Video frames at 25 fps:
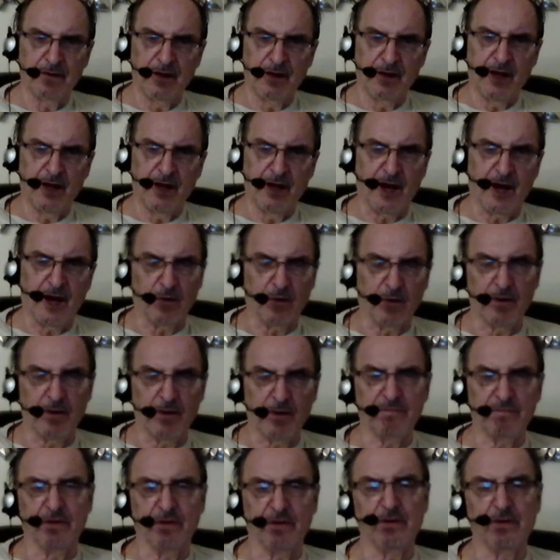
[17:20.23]

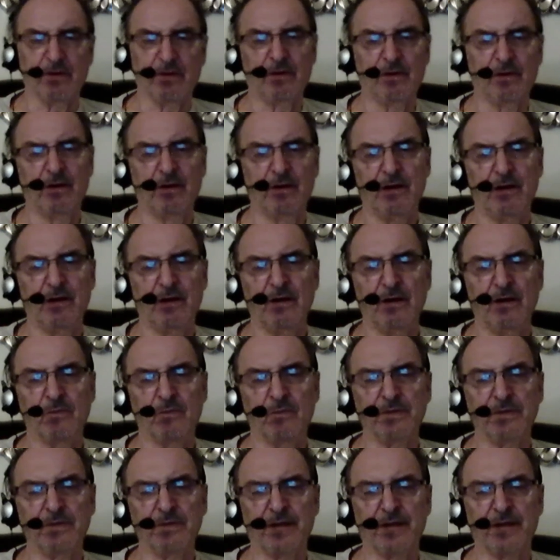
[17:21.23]
However,
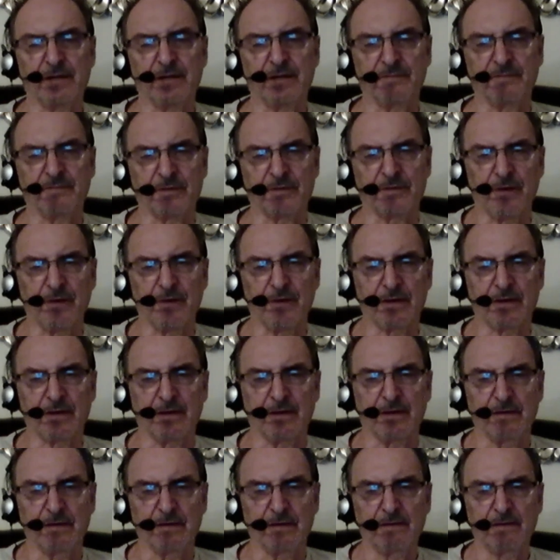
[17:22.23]
we take it for granted
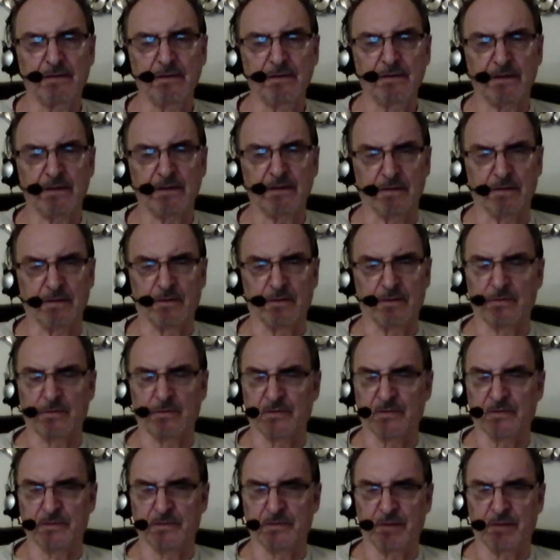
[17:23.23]
here in
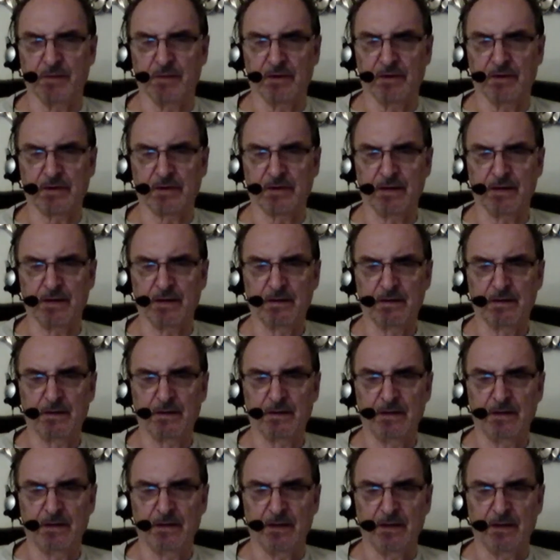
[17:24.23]
North America
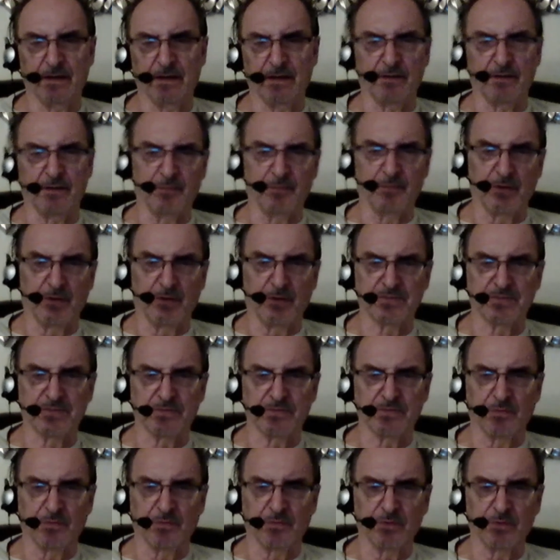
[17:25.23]
and other parts of
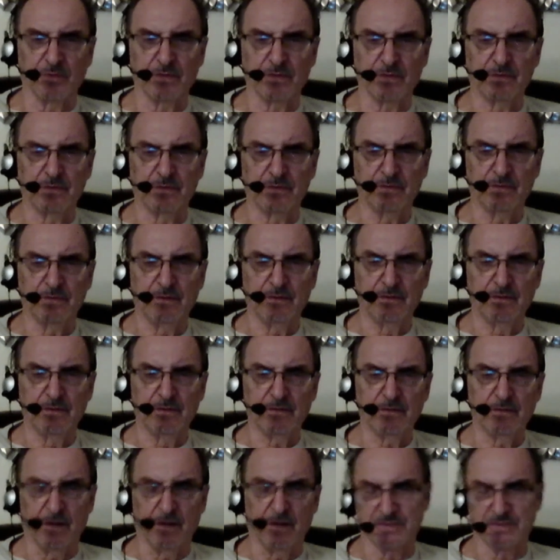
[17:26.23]
the world,
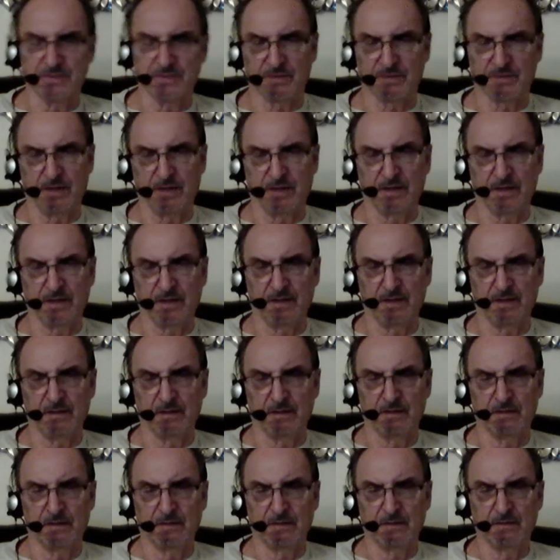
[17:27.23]
Australia,
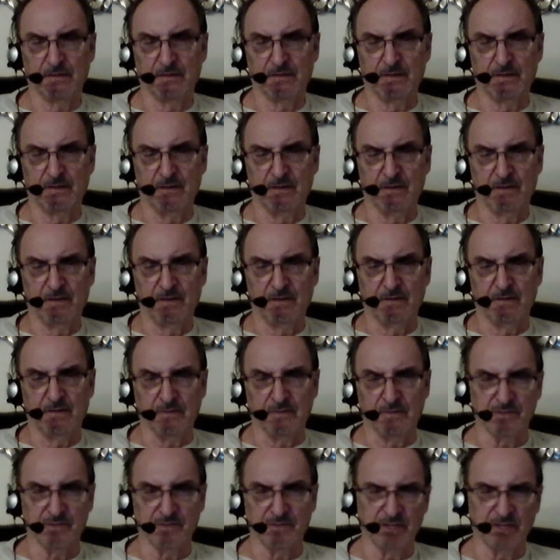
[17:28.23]

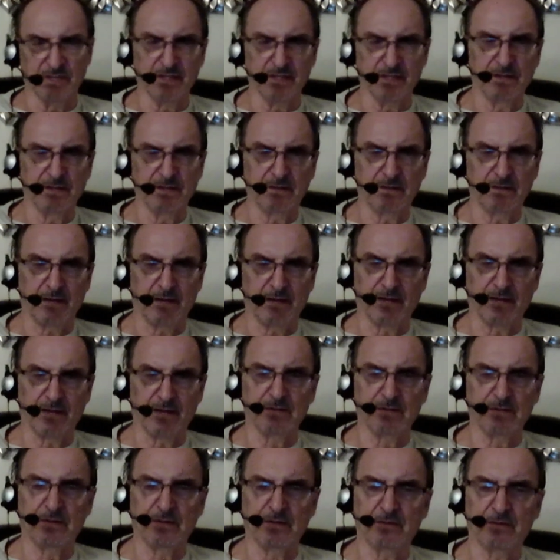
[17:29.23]
New Zealand,
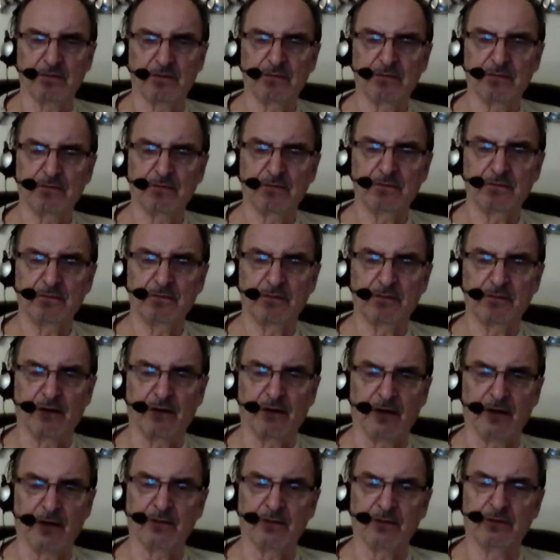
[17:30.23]
England,
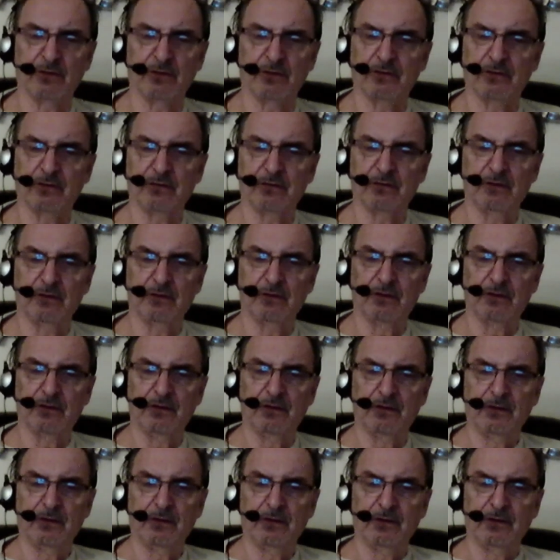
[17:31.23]
Ireland,
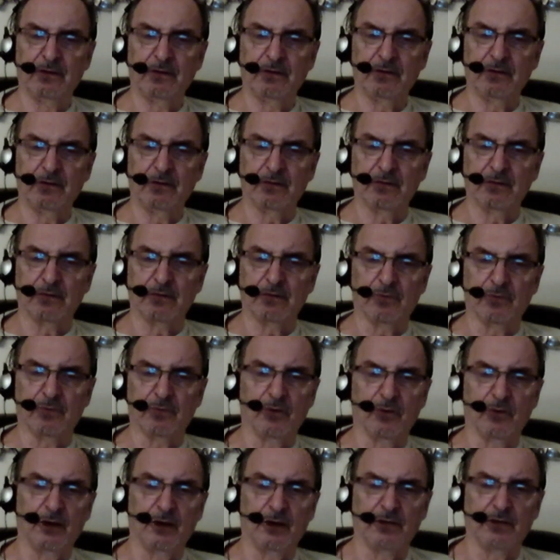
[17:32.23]

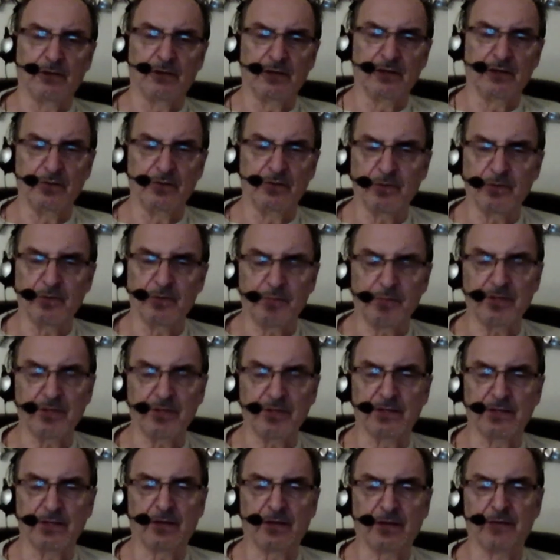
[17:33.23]
the European
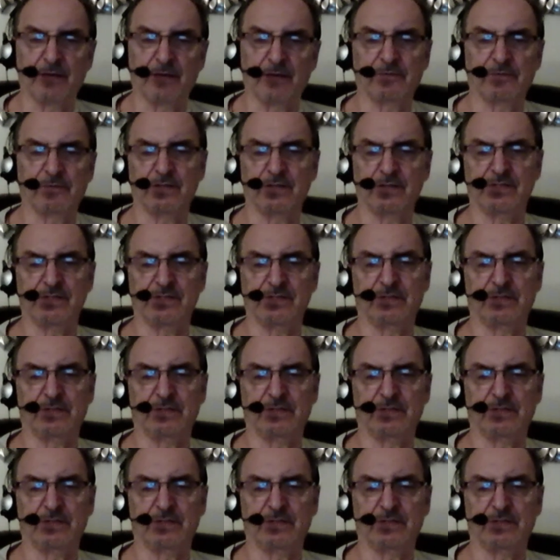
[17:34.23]
countries.